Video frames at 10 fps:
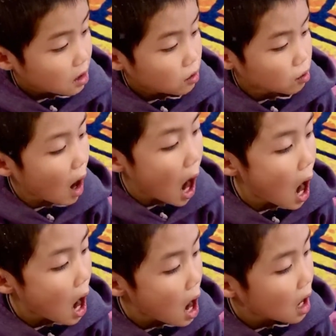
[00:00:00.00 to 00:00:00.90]

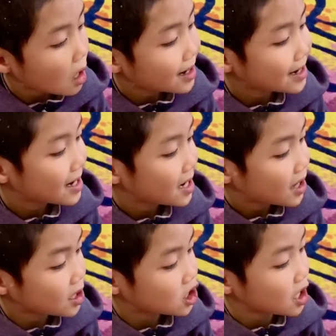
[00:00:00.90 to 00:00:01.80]
Roar!
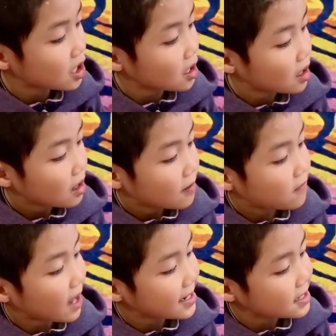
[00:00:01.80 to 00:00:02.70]
The shuttle
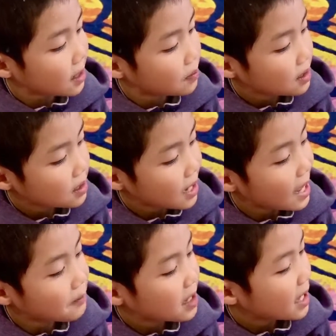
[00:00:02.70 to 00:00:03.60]
flies up,
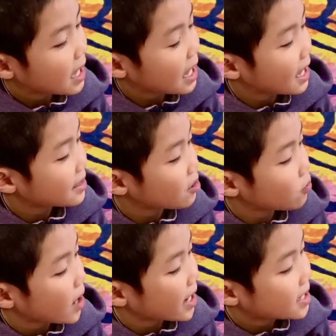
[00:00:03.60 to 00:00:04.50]
up, and
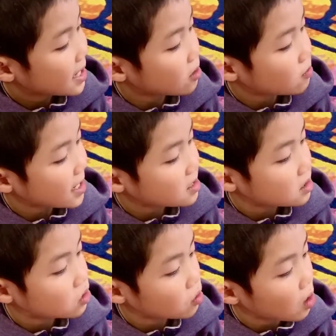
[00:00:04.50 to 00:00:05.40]
away. It races
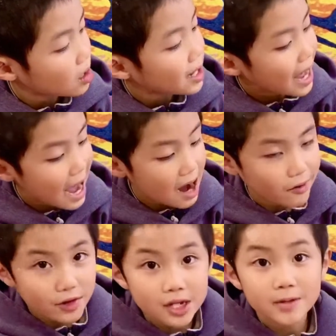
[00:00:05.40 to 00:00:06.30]
toward
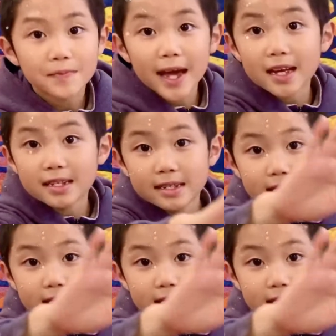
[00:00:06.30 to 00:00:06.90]
outer space.